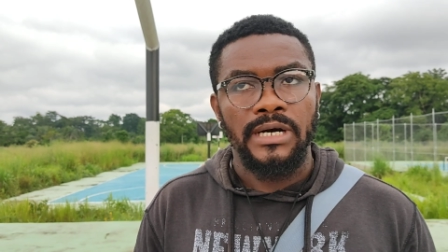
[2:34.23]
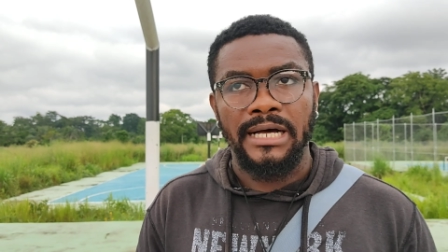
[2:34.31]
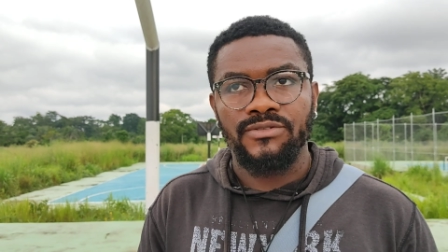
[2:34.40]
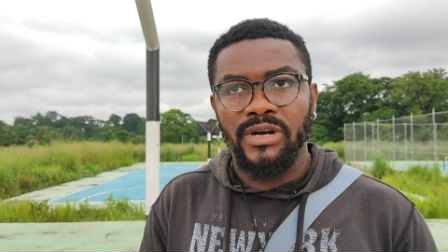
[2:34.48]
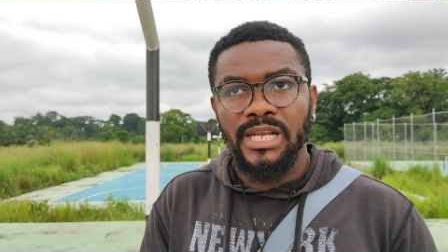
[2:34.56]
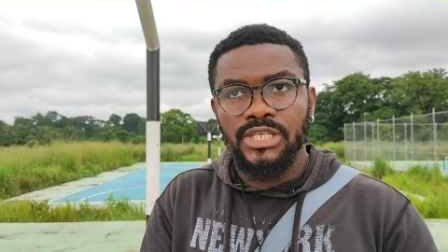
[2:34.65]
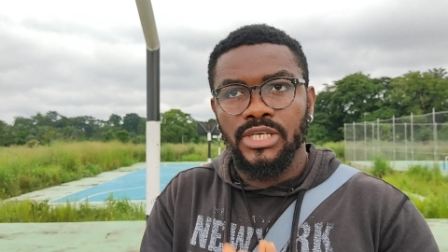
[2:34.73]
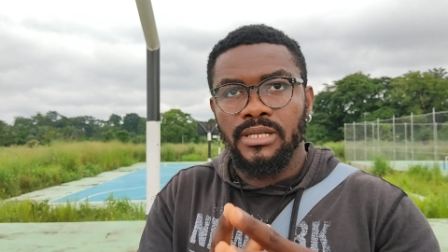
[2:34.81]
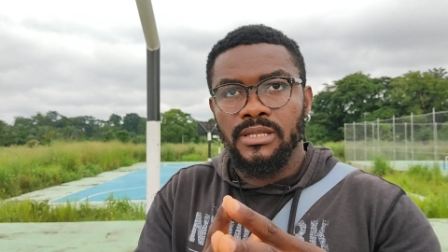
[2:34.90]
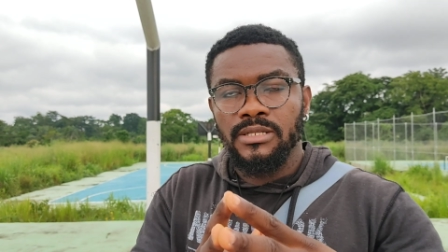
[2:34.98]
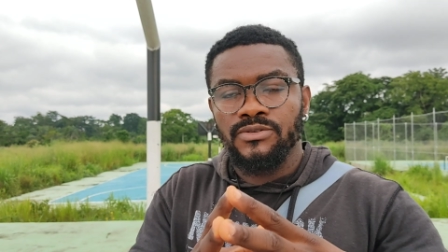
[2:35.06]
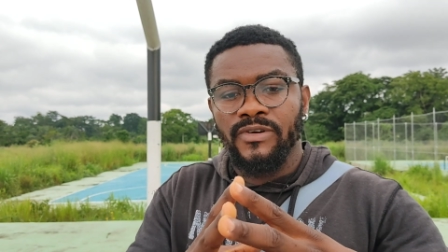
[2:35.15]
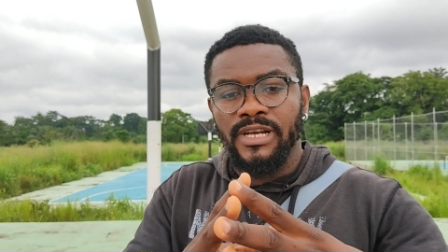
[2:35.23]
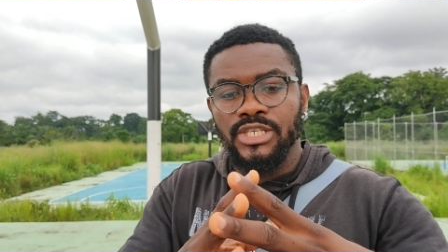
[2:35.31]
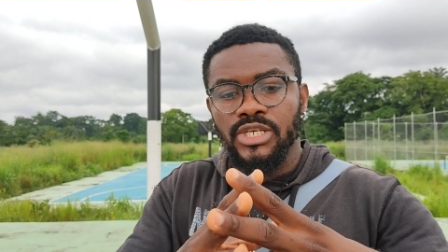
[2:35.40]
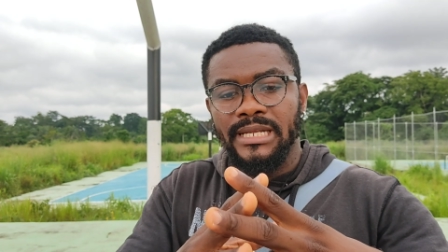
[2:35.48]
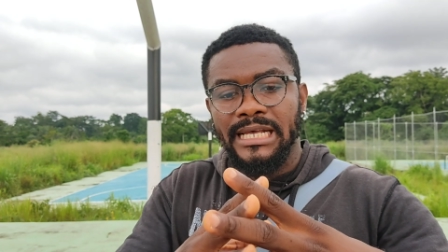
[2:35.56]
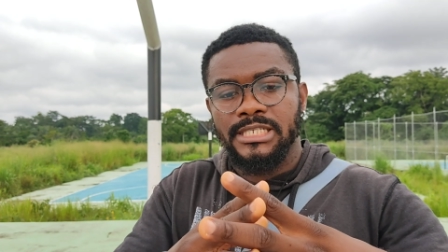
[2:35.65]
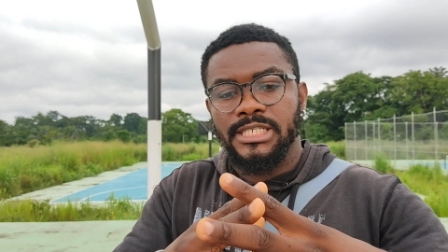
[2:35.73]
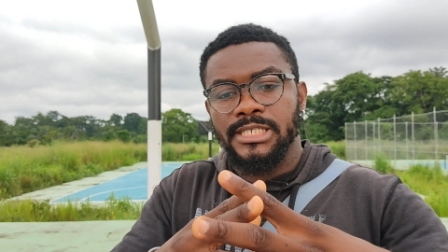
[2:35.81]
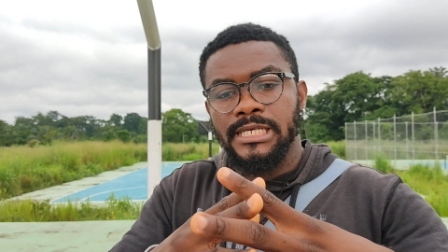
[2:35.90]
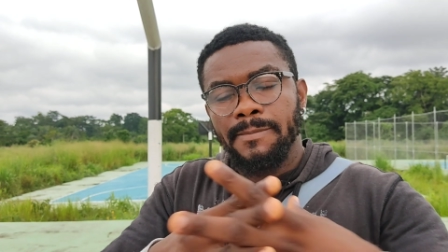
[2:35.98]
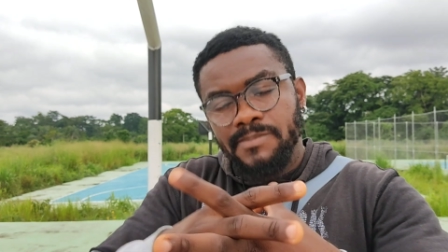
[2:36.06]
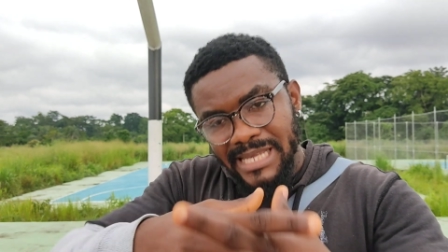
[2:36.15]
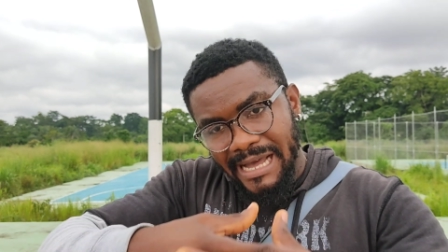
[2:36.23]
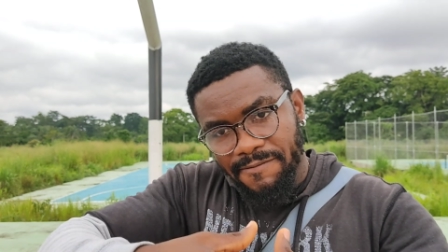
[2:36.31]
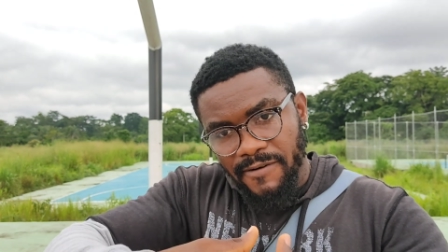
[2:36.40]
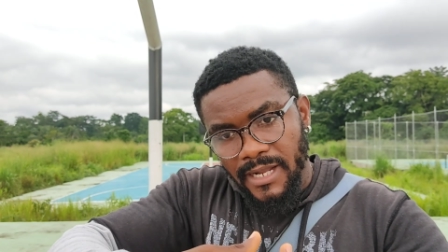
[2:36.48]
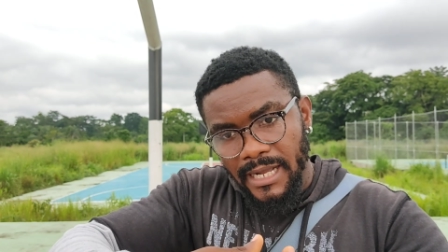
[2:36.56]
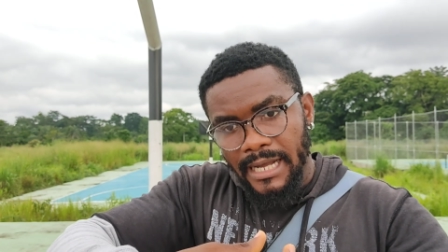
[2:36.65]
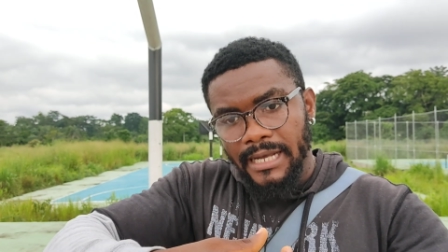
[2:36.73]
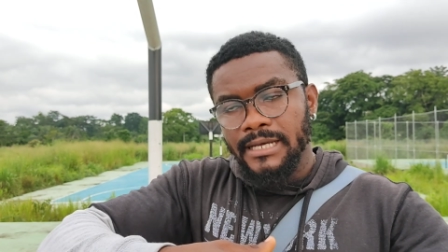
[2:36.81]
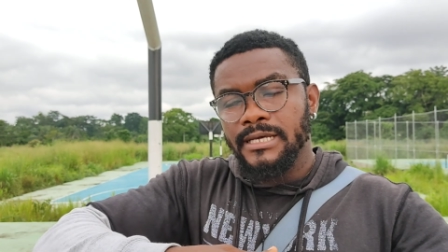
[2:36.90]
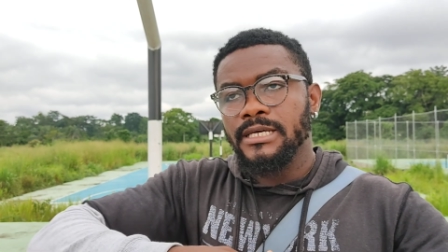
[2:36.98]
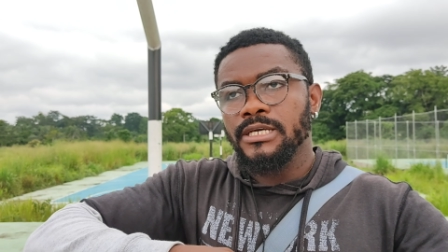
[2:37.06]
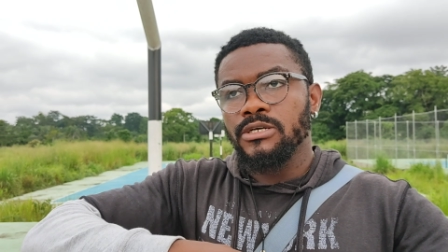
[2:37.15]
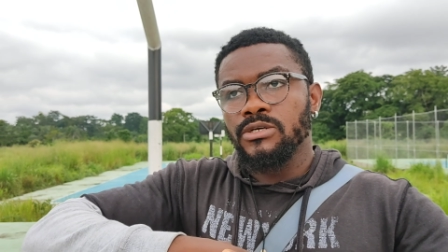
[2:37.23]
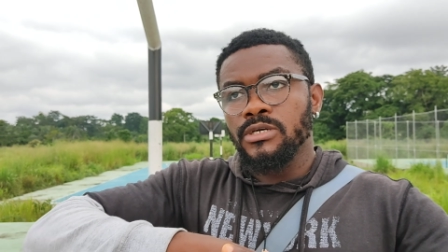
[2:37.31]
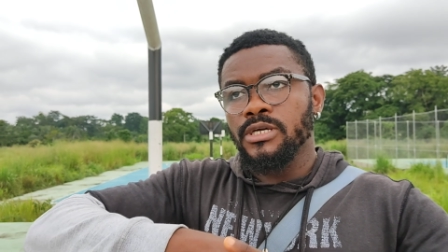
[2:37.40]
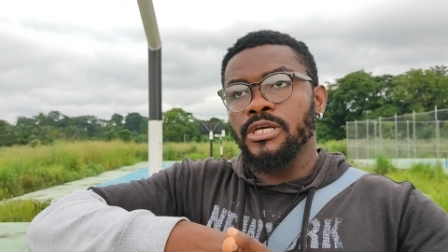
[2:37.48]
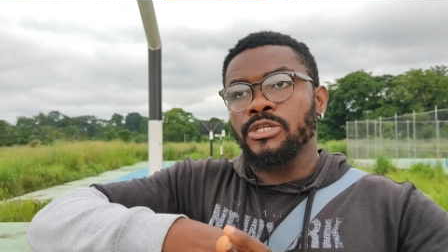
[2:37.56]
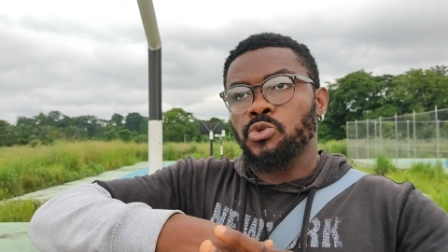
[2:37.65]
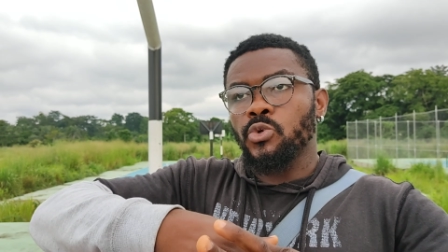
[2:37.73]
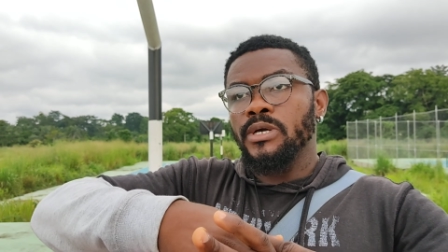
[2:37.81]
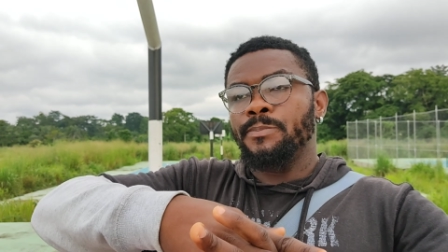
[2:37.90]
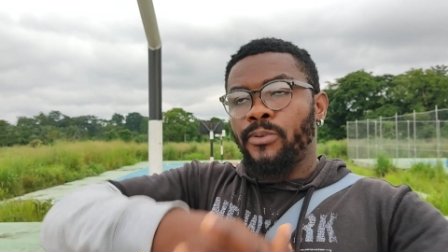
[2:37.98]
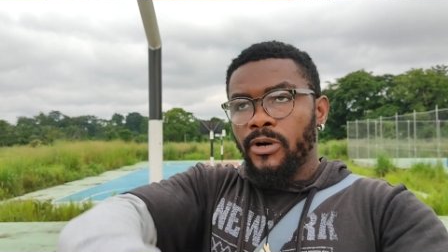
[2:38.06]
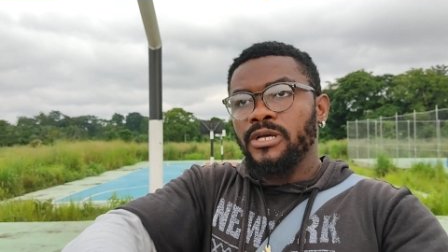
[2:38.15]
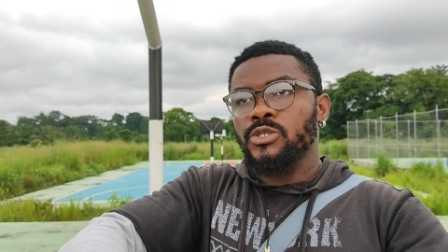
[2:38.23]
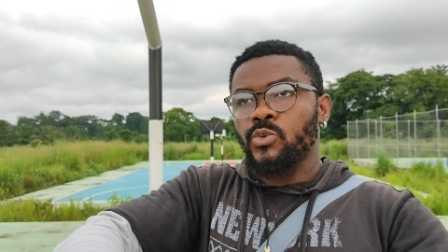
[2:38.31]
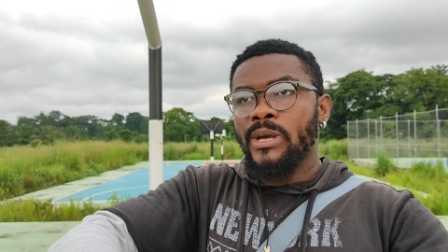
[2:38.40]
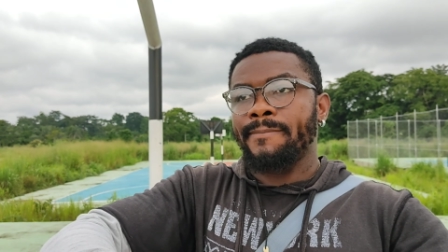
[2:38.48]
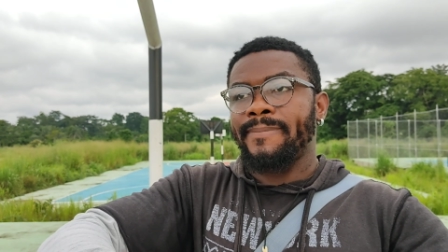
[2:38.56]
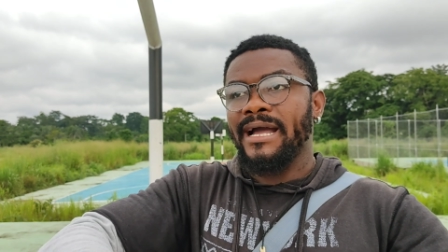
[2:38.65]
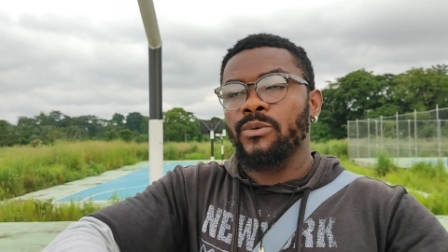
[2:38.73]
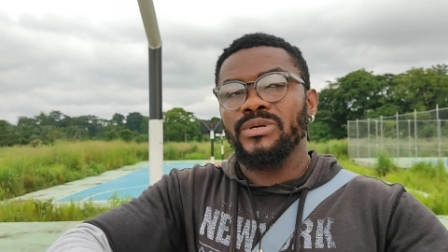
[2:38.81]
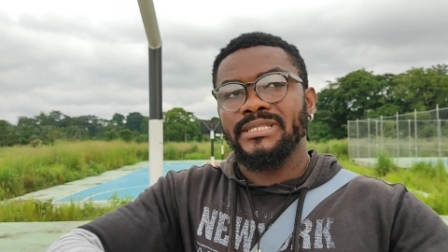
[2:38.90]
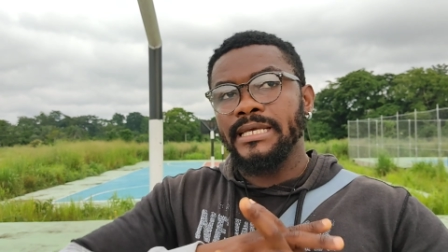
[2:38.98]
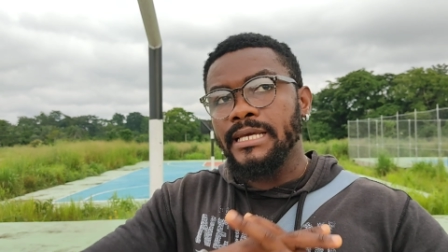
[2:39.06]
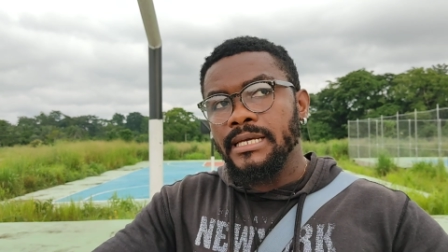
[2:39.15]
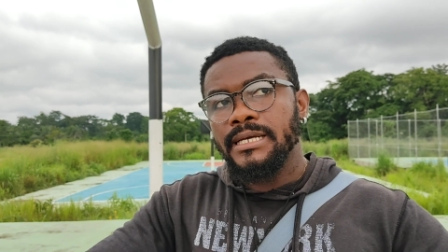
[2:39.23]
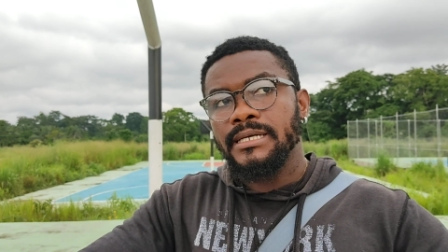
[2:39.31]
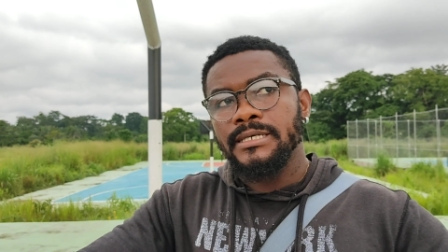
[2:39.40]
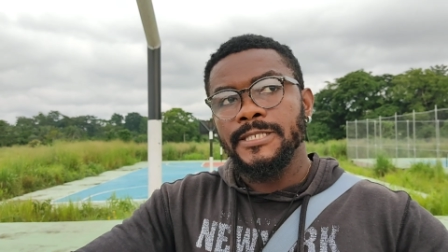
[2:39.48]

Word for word: And religion, religion has shaped Africa into a point whereby we think